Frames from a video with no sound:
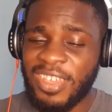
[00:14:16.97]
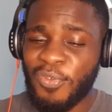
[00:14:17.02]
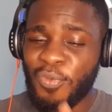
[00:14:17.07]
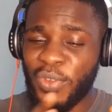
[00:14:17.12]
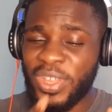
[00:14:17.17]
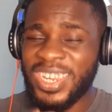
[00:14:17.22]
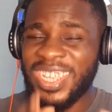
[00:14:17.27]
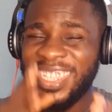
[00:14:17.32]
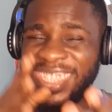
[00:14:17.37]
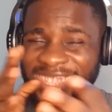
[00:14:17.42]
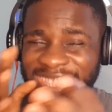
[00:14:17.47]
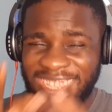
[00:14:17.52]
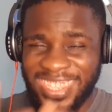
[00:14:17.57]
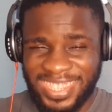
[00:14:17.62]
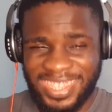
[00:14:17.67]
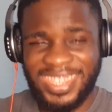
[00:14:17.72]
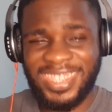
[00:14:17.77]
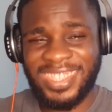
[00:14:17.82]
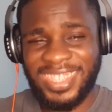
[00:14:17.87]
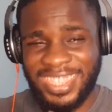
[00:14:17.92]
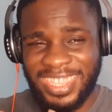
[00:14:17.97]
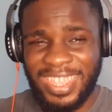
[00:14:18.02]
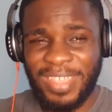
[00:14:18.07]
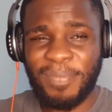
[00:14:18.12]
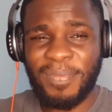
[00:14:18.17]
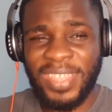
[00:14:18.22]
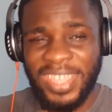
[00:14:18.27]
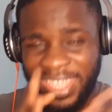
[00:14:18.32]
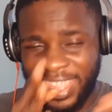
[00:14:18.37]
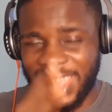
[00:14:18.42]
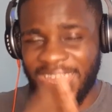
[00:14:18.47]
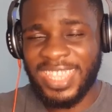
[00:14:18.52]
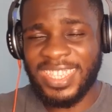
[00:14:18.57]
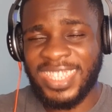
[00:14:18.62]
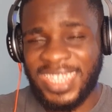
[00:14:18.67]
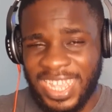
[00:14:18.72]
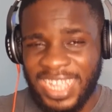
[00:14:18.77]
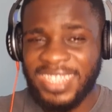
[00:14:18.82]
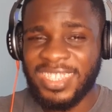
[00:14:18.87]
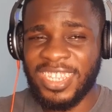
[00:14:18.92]
when he disses them, he gets
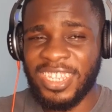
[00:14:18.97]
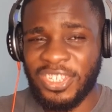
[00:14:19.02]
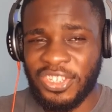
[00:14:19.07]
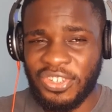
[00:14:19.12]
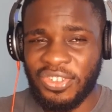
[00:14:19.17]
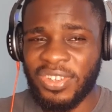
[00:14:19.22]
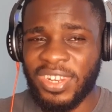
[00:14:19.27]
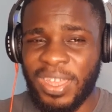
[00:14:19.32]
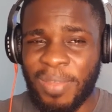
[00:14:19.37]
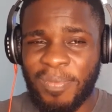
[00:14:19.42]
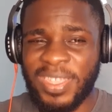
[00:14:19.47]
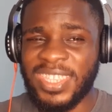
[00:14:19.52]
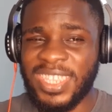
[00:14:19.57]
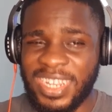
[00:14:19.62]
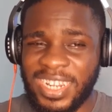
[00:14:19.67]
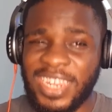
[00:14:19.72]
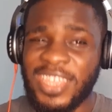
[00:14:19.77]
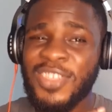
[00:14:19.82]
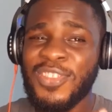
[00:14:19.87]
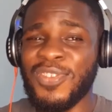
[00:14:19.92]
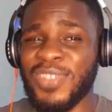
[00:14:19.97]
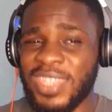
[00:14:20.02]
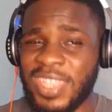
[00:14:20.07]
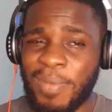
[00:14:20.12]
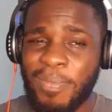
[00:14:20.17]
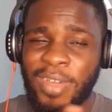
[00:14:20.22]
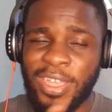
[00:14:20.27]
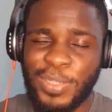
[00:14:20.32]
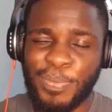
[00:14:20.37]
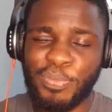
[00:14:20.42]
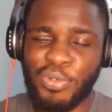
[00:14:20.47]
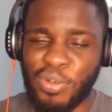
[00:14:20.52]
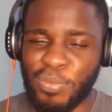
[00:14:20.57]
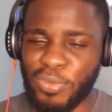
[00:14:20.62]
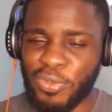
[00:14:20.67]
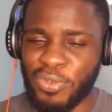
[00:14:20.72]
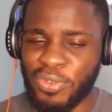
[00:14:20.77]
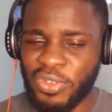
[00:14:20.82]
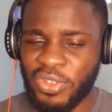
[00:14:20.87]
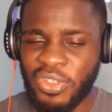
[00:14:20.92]
the attention and basically use them as
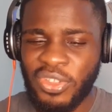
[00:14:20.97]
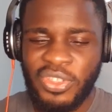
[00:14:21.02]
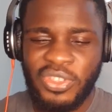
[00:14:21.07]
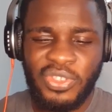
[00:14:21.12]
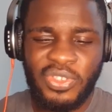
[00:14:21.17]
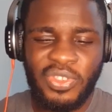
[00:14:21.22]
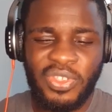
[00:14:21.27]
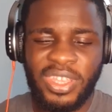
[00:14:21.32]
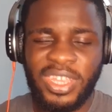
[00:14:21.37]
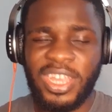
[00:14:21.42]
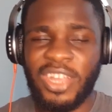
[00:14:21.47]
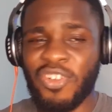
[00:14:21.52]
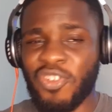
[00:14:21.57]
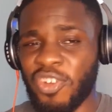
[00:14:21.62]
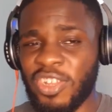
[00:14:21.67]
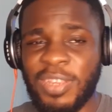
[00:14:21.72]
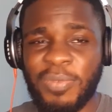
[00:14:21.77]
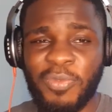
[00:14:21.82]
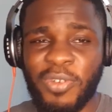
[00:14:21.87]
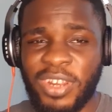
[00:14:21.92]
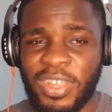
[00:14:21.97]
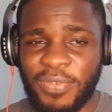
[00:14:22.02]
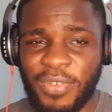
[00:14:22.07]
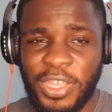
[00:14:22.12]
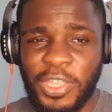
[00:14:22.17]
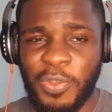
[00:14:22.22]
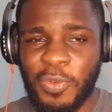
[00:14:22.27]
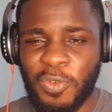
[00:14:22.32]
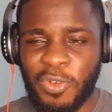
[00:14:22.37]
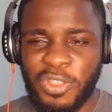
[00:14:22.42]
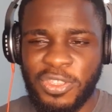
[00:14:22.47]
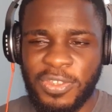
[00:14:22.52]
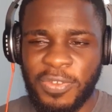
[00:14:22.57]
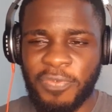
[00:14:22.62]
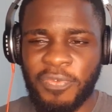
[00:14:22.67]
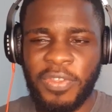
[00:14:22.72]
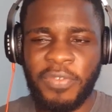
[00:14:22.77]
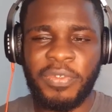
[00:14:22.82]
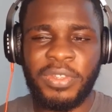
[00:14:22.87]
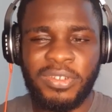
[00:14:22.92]
promo. So you can call him whatever you want. Your
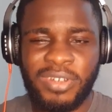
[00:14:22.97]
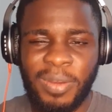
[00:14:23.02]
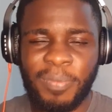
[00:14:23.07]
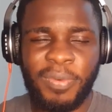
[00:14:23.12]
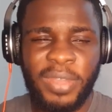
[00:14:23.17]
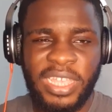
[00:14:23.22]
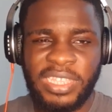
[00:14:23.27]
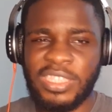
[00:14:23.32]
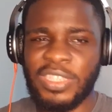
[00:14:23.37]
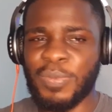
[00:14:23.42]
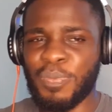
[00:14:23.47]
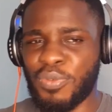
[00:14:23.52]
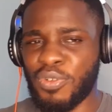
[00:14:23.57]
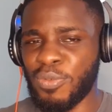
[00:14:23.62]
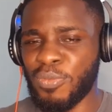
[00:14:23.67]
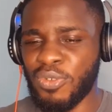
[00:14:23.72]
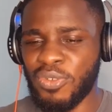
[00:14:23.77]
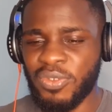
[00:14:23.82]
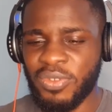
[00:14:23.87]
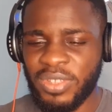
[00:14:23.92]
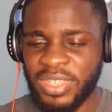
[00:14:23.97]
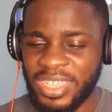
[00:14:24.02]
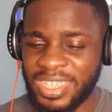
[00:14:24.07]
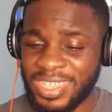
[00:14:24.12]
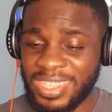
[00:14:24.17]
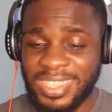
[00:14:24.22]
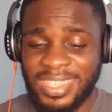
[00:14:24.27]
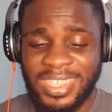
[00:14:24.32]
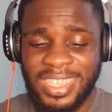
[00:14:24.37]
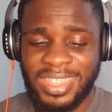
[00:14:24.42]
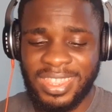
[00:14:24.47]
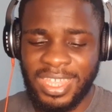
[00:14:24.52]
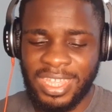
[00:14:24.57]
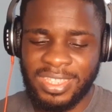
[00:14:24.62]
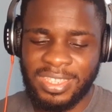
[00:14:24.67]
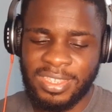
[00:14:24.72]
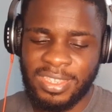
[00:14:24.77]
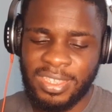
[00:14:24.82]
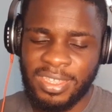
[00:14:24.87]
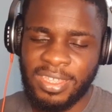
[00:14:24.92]
favorite rapper is his promo. He said
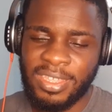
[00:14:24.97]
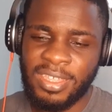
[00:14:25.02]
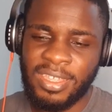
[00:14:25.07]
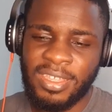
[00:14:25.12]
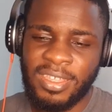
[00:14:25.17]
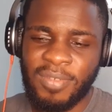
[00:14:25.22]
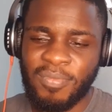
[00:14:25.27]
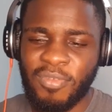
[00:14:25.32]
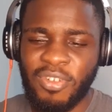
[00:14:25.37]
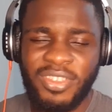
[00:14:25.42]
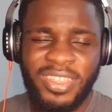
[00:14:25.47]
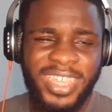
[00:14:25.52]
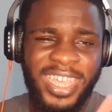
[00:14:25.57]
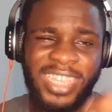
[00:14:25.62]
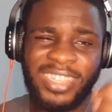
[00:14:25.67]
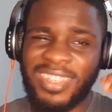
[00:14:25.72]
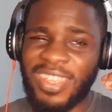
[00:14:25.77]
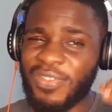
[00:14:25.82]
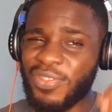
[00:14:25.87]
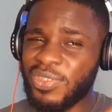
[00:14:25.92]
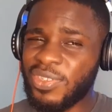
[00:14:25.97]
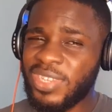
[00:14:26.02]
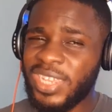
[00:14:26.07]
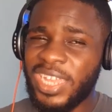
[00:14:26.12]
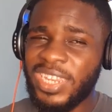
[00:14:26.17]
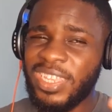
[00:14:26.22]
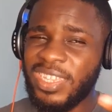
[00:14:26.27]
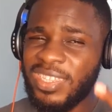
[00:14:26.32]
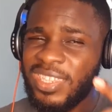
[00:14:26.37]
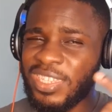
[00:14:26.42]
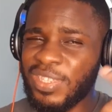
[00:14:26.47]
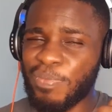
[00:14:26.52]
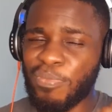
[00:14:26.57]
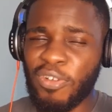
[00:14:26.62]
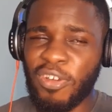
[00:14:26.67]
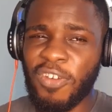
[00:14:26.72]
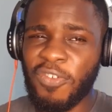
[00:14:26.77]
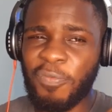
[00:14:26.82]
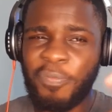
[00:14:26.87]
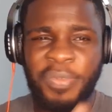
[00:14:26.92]
that. But you guys have to know that this is
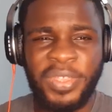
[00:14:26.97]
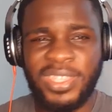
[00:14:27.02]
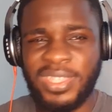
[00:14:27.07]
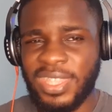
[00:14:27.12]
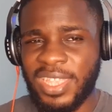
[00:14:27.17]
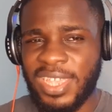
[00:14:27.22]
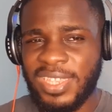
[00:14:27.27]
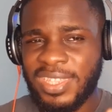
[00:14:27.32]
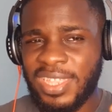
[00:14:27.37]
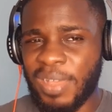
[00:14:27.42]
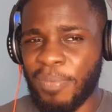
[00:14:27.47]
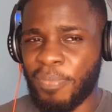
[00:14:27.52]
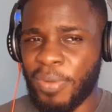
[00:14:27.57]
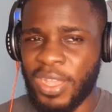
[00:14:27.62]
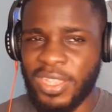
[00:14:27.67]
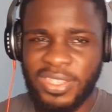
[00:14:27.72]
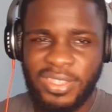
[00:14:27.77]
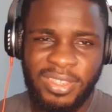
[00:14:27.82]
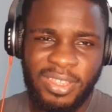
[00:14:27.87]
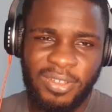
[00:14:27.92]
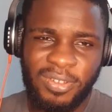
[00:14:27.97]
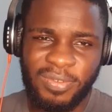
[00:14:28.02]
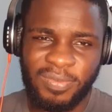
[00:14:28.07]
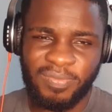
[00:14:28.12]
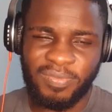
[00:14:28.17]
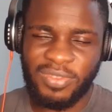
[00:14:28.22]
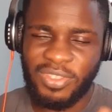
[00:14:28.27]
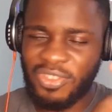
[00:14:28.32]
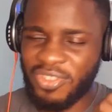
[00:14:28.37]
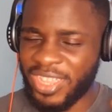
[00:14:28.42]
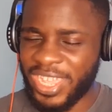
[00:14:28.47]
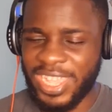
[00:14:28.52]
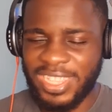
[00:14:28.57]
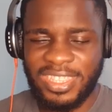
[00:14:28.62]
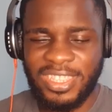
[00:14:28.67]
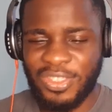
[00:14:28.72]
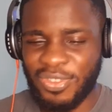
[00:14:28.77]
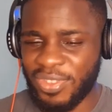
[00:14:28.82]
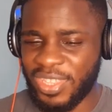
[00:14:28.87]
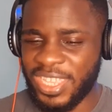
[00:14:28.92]
more of business than personal. You guys
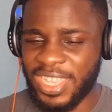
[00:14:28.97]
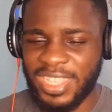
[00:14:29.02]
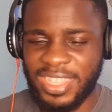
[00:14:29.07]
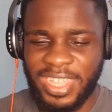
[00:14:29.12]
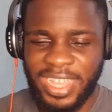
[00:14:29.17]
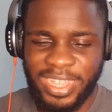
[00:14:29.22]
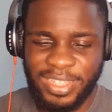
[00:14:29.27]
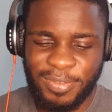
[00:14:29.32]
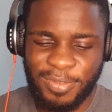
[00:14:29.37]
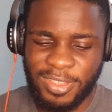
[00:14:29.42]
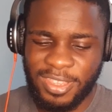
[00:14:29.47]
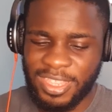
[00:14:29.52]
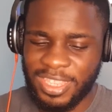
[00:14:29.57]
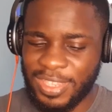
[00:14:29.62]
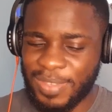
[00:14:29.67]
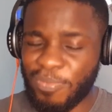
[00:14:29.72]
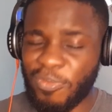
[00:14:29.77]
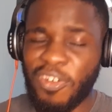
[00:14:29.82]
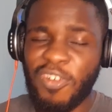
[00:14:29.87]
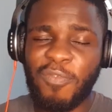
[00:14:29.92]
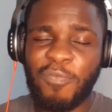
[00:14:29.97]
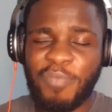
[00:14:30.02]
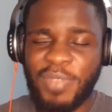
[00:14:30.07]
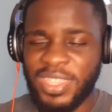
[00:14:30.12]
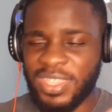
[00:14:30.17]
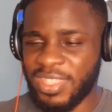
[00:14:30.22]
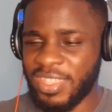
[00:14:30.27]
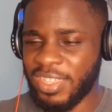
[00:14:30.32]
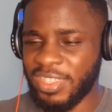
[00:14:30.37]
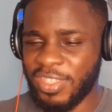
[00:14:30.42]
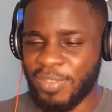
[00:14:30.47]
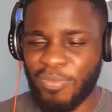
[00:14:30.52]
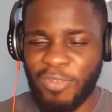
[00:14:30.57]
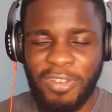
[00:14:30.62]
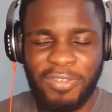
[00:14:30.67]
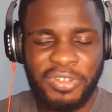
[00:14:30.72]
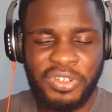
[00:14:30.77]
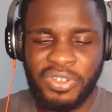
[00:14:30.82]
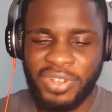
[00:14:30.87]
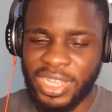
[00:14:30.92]
need to get that. It's more of business. It's
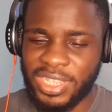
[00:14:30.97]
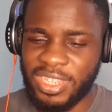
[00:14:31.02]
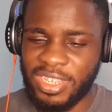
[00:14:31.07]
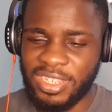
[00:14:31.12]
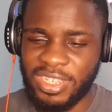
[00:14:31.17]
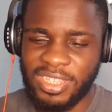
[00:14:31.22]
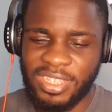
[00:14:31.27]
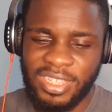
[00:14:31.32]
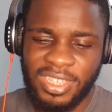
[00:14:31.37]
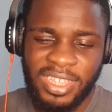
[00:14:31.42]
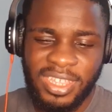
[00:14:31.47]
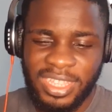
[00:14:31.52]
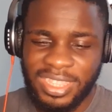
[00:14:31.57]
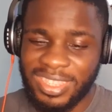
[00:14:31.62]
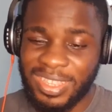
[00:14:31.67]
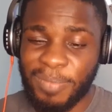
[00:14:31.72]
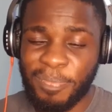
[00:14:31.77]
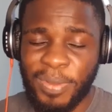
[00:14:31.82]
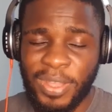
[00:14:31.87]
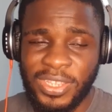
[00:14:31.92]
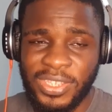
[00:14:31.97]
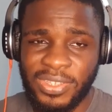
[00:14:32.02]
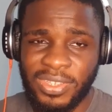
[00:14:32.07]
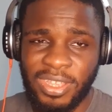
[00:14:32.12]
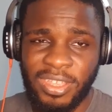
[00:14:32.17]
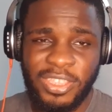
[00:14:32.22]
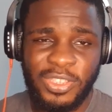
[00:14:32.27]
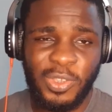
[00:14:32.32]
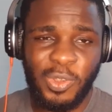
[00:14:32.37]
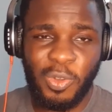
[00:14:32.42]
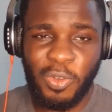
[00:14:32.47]
more of strategy than personal. It's